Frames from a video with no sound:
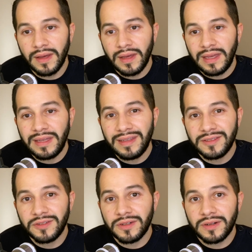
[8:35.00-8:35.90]

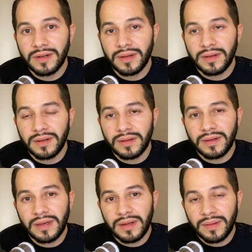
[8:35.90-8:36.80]
easier
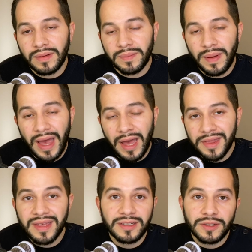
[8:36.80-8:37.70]
and a
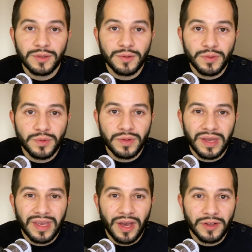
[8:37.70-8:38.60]
path to the
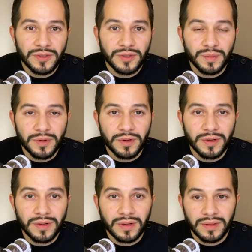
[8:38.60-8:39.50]

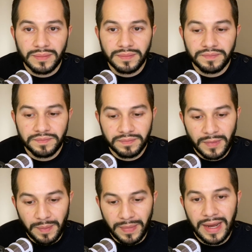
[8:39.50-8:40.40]
customer
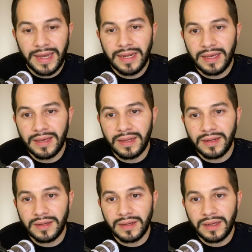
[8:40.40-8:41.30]
mind,
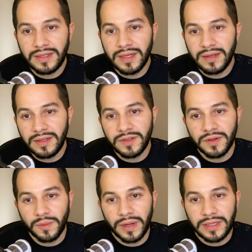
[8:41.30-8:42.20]
and it's an
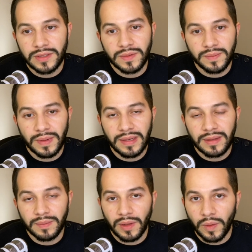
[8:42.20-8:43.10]
easier way to make
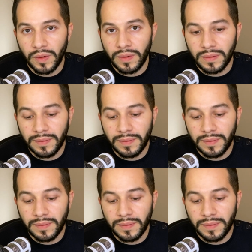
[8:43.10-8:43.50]
them loyal.